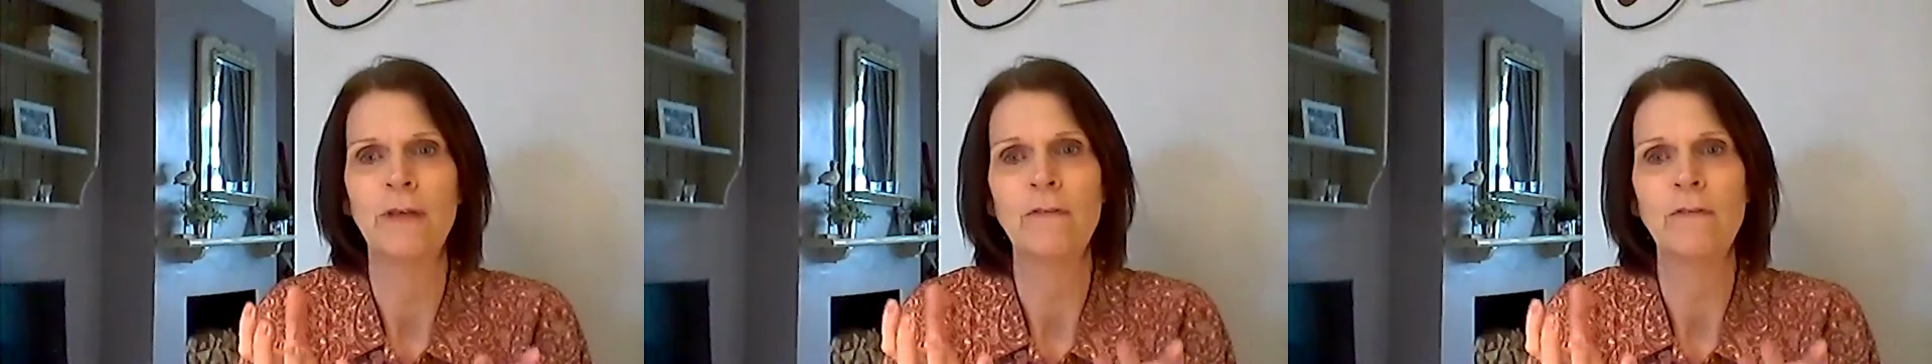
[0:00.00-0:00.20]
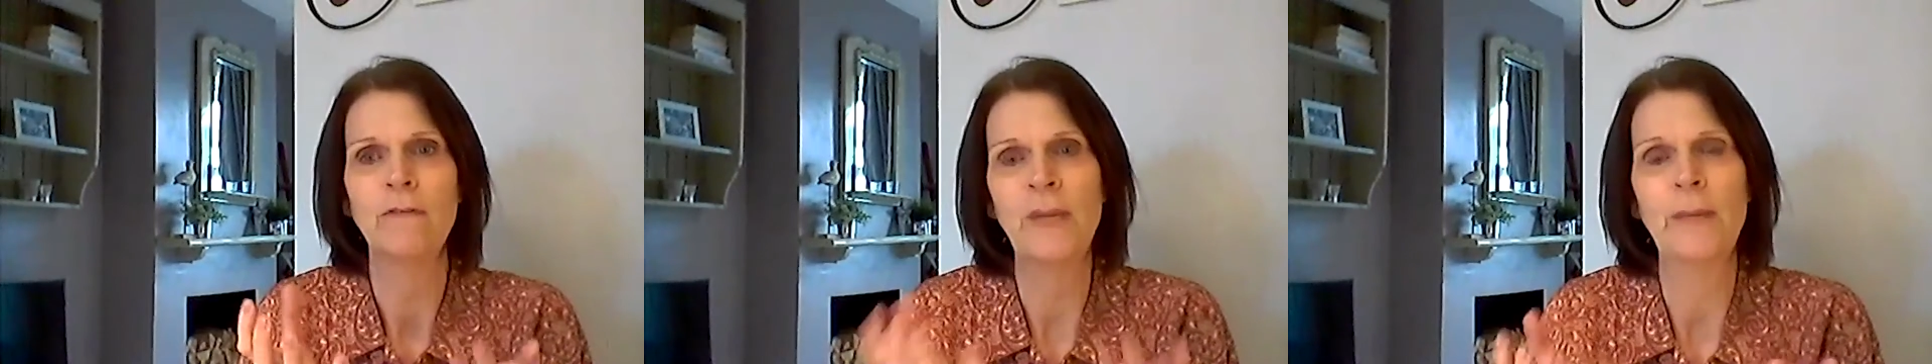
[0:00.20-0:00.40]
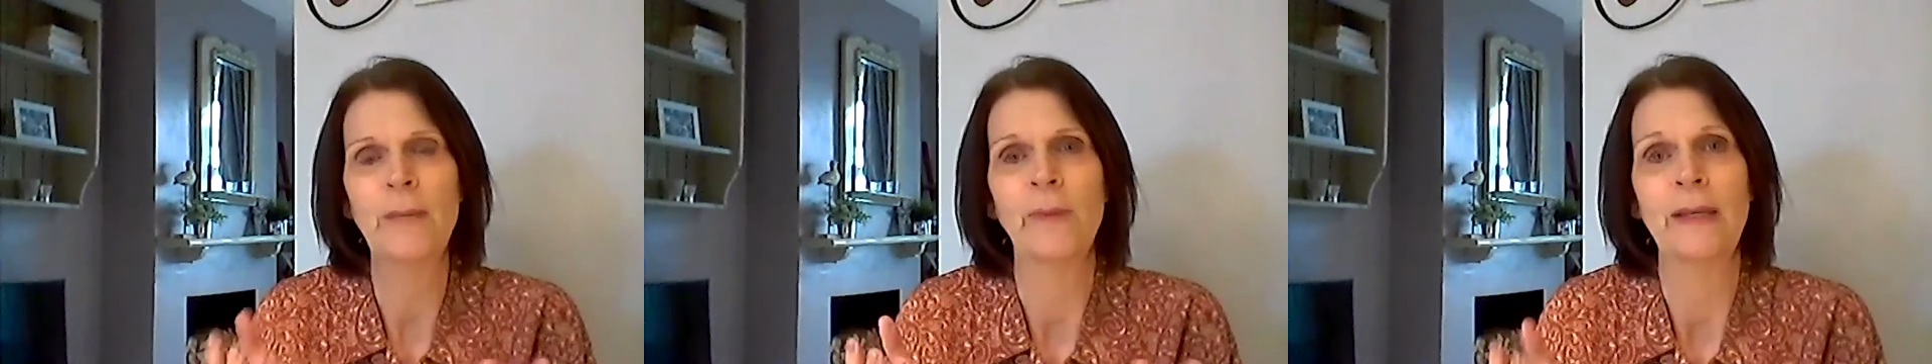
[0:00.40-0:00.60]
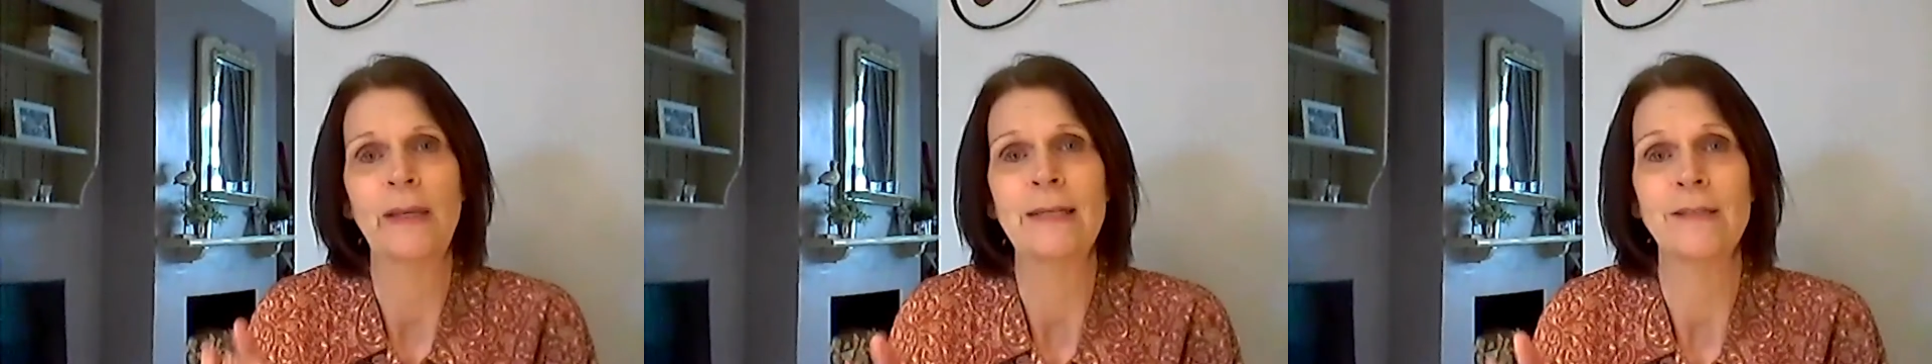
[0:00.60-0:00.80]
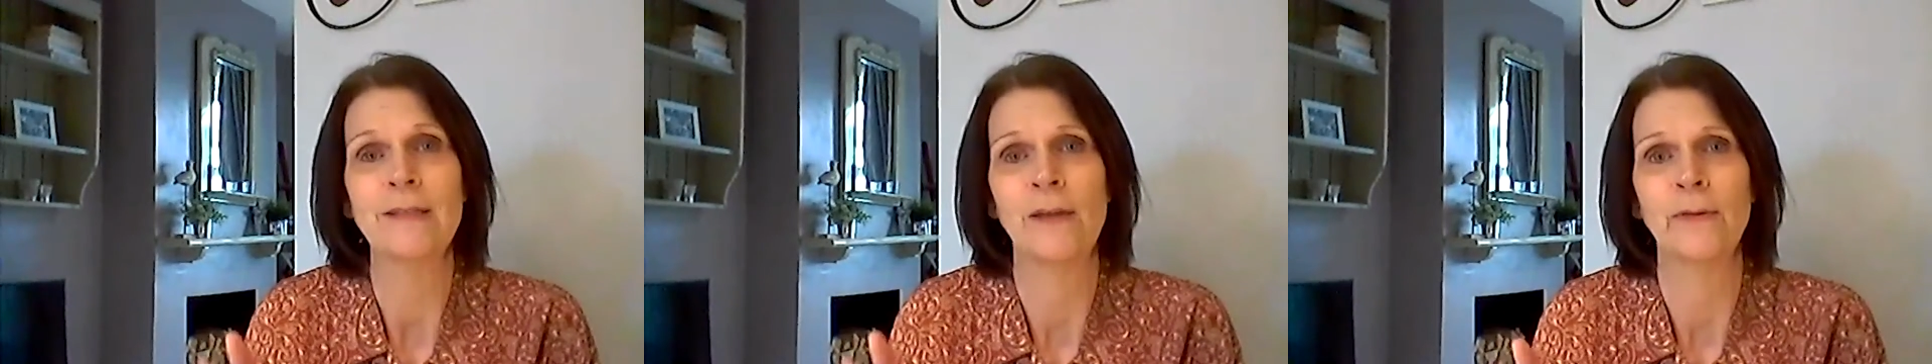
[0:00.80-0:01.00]
for people in
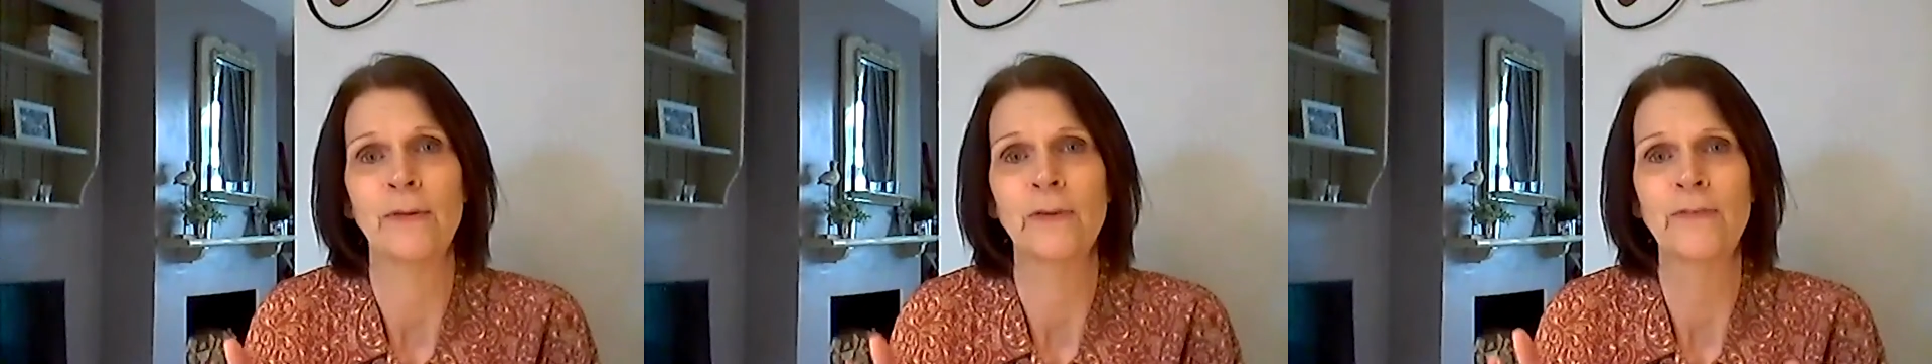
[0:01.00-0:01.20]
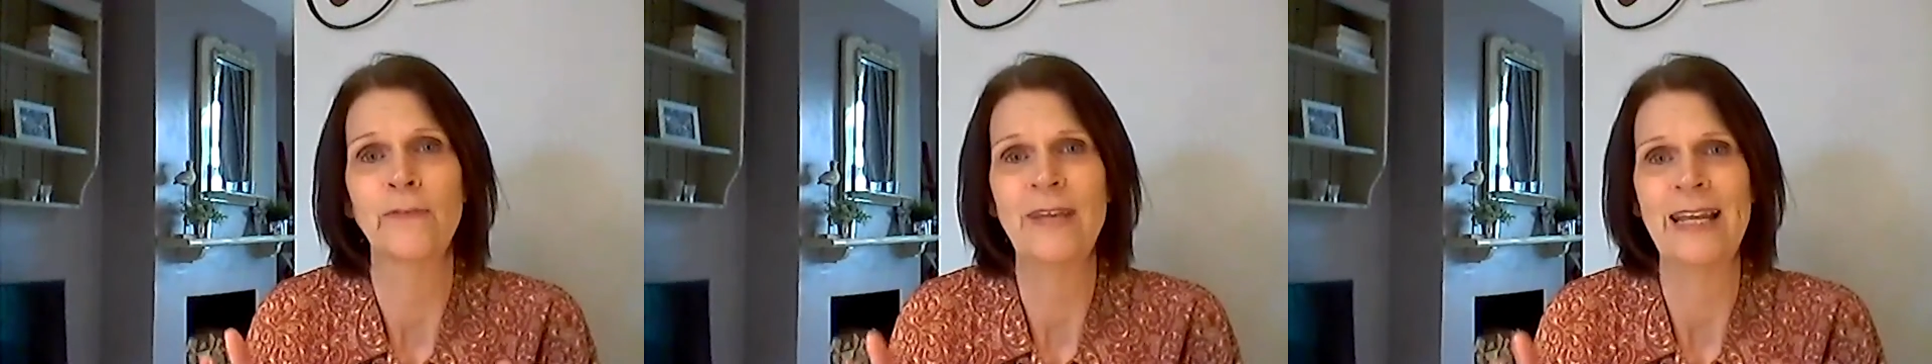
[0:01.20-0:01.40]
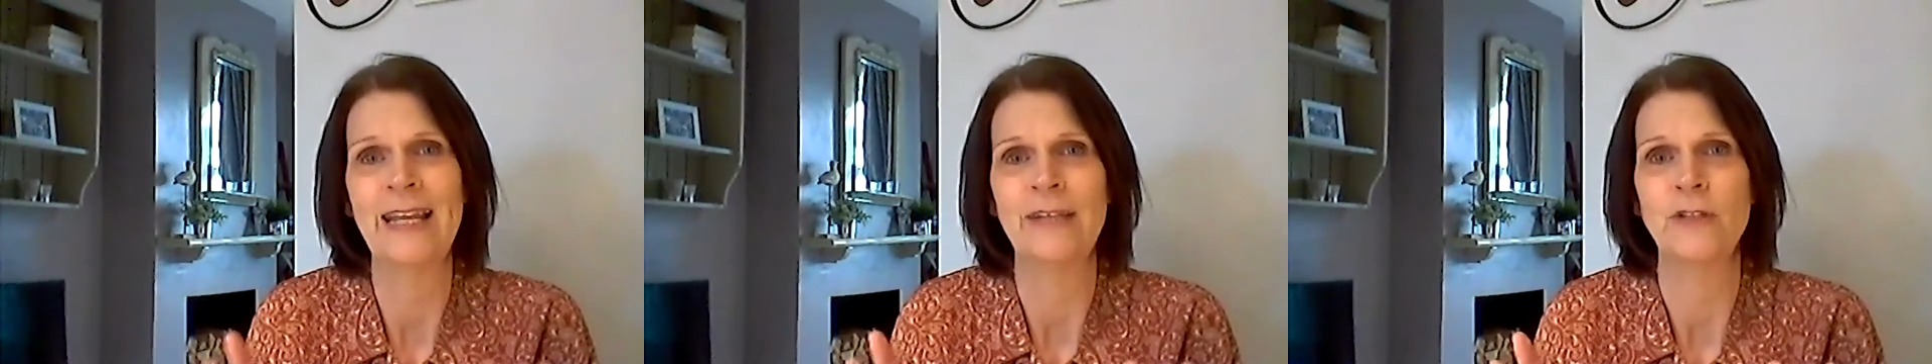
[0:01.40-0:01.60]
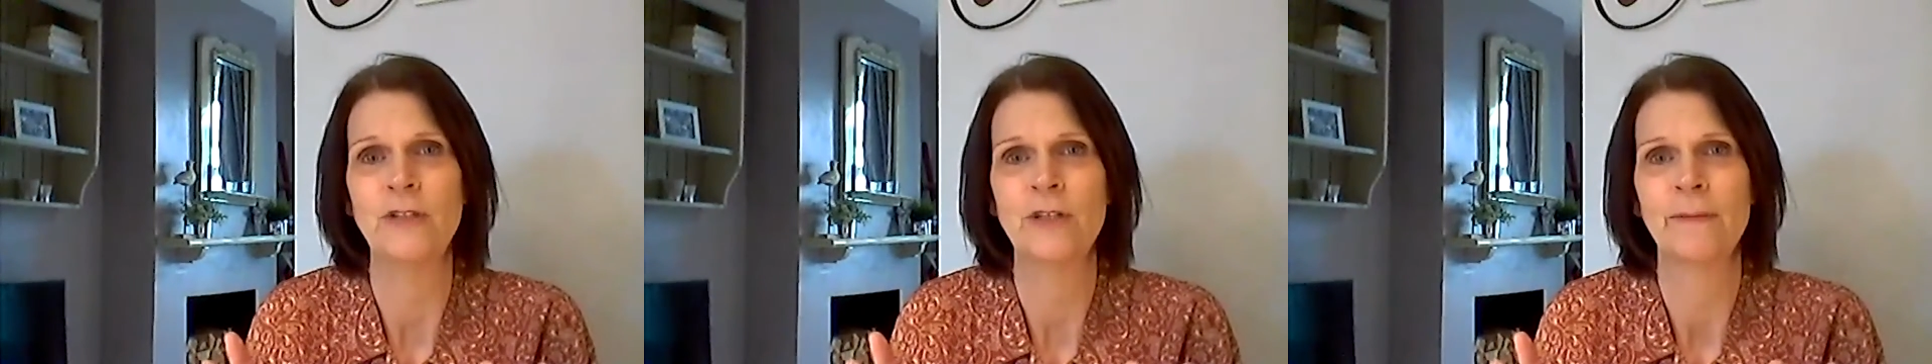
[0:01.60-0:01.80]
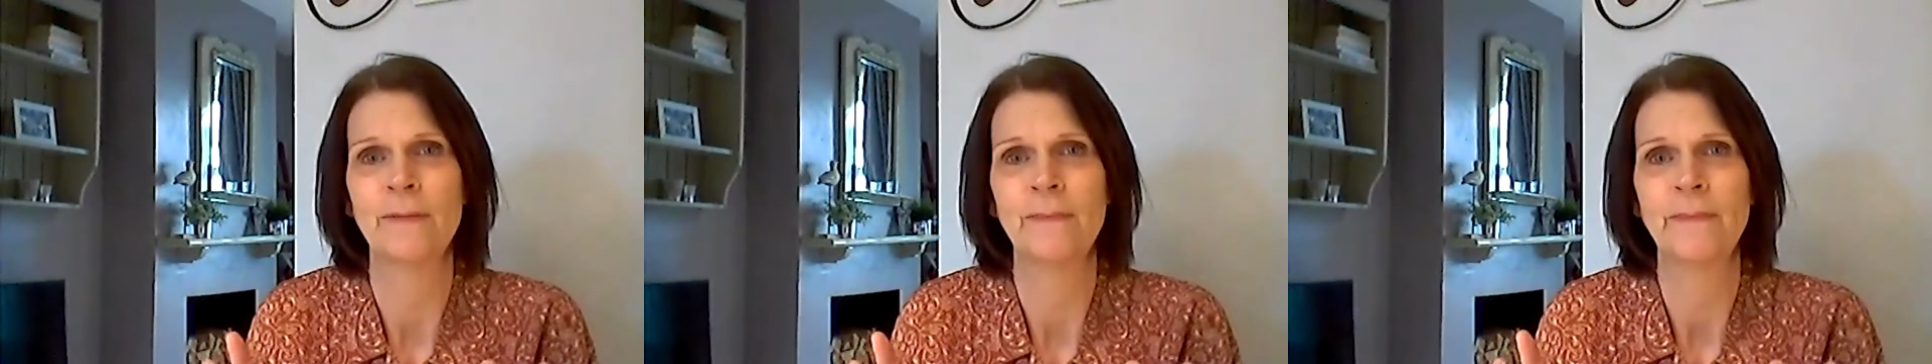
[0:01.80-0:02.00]
his local
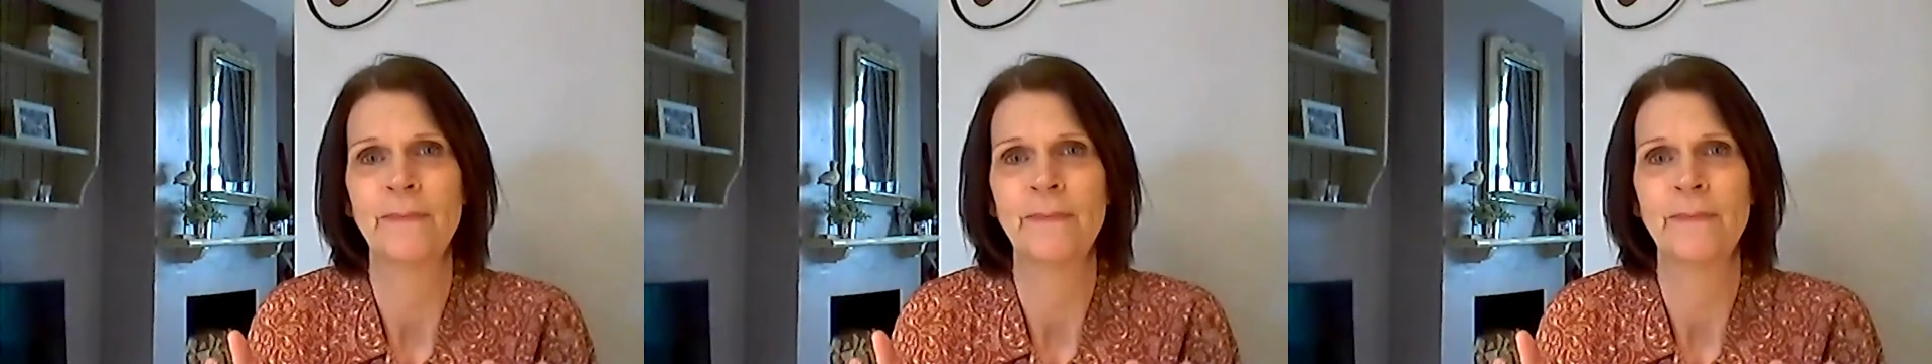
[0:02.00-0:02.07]
village.